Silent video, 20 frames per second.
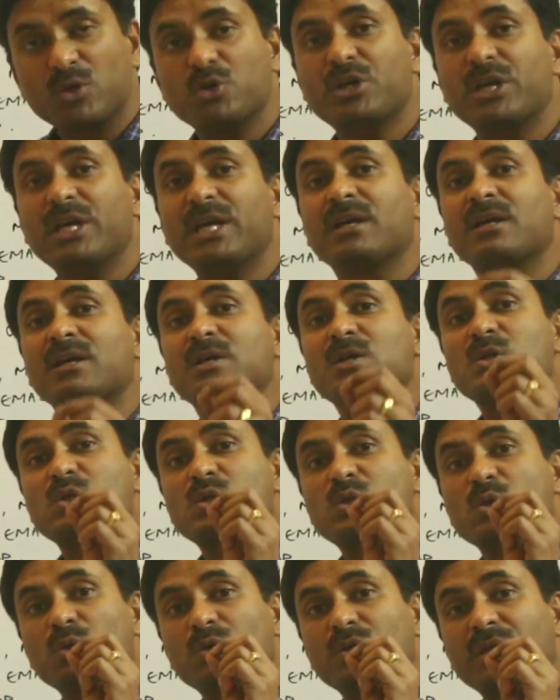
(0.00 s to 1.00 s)
Okay,
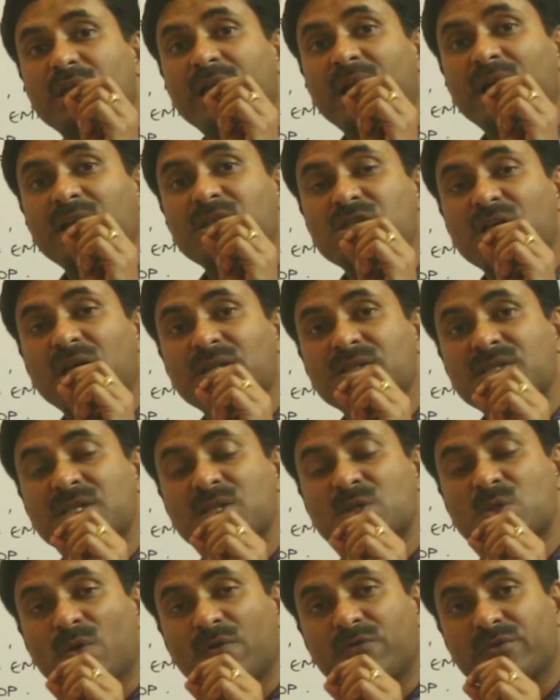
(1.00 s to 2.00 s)
so there are
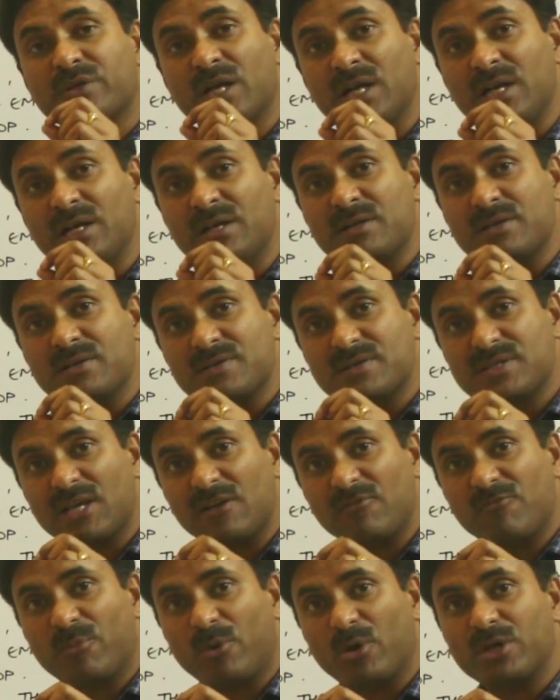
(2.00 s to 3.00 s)
chances of the
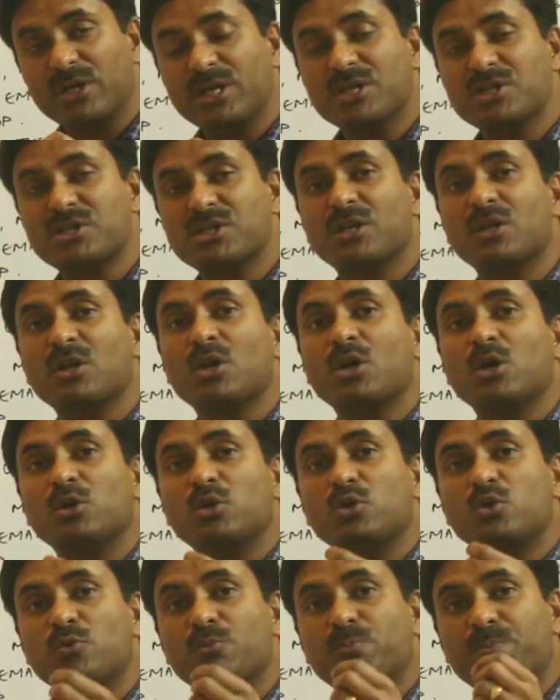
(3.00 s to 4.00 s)
self-pollination.
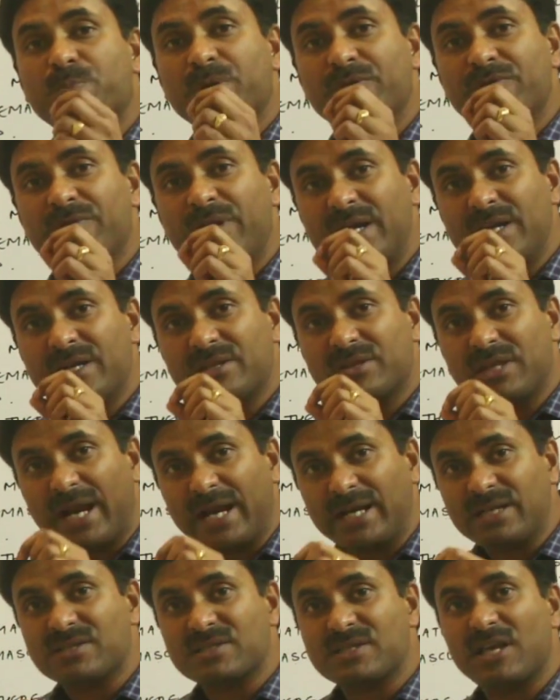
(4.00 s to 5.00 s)
To prevent
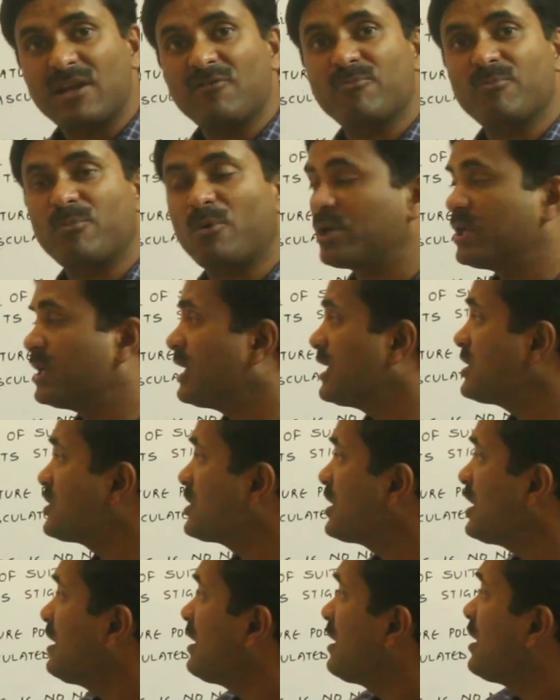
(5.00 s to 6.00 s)
that
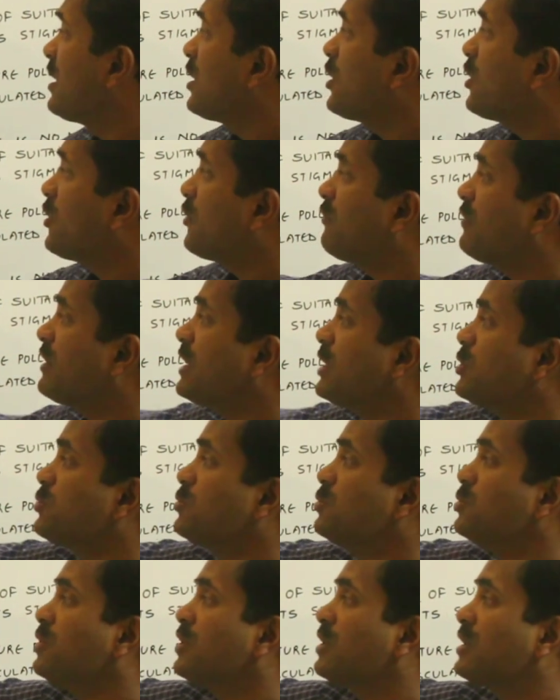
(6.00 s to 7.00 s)
self-pollination, we
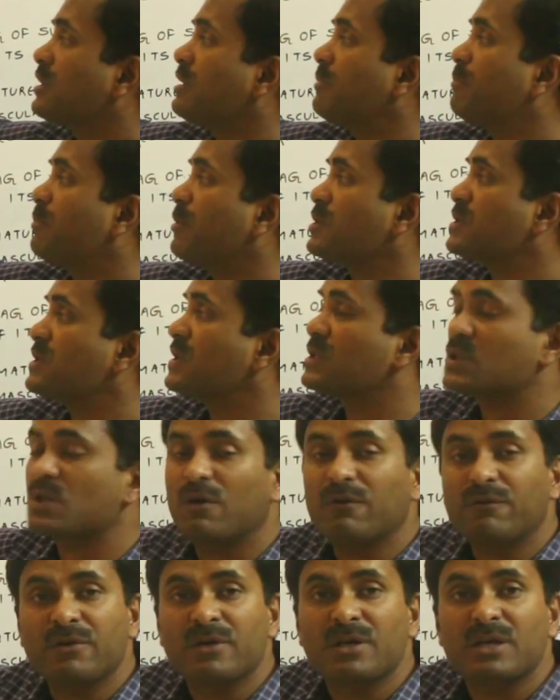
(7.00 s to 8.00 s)
do the process
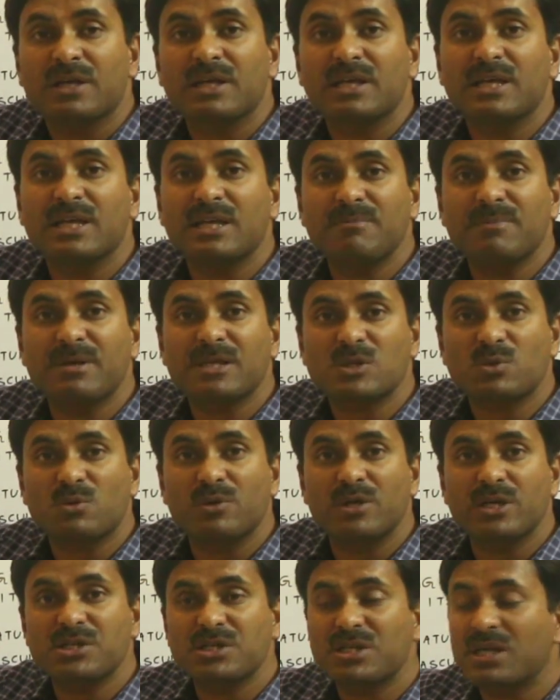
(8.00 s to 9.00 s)
of
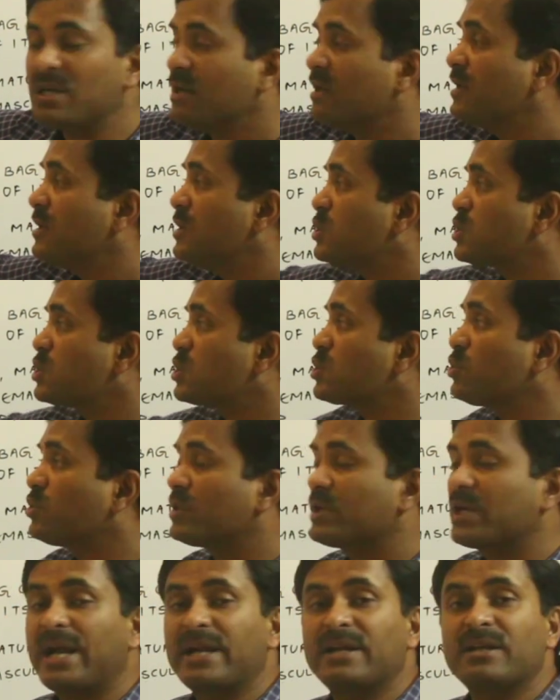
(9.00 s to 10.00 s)
emasculation
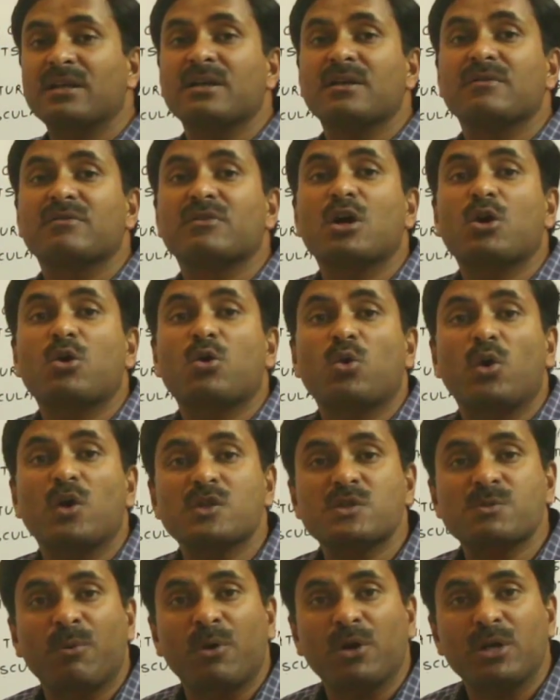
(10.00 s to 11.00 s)
so that the
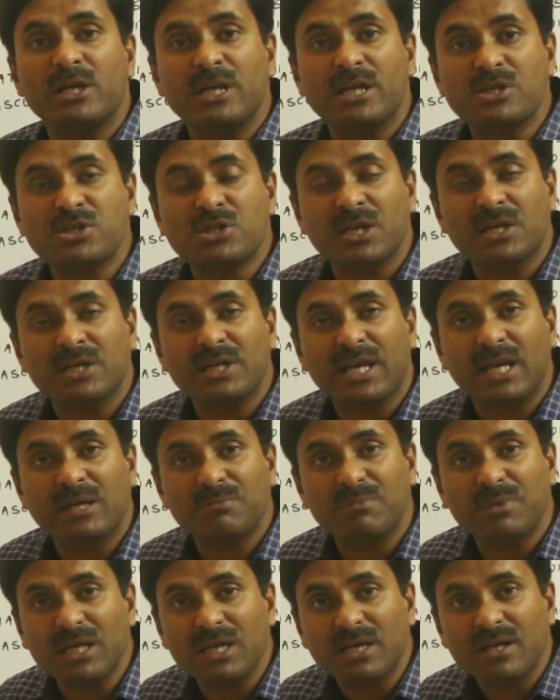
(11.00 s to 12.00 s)
cross-pollination
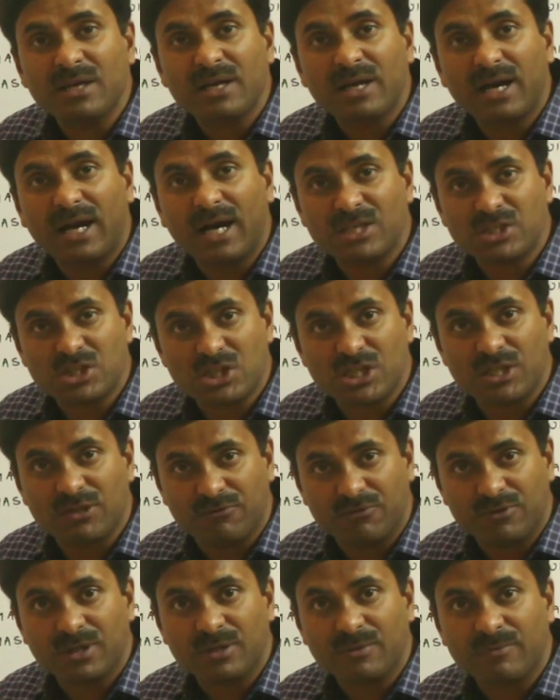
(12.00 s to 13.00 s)
can be
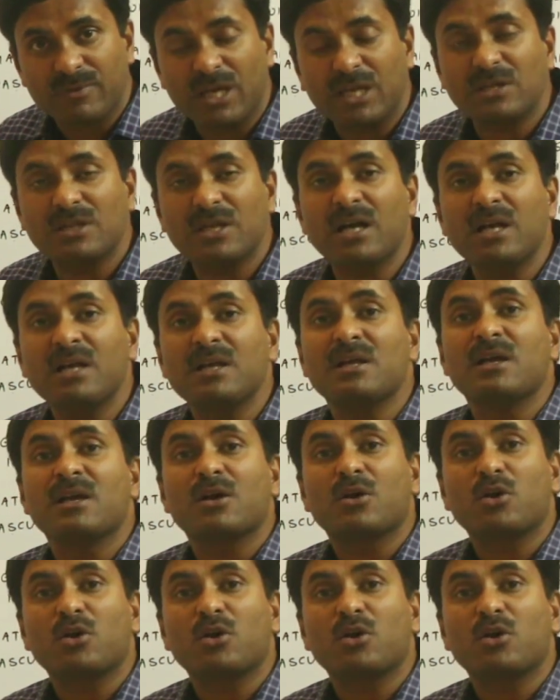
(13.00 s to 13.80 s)
achieved in the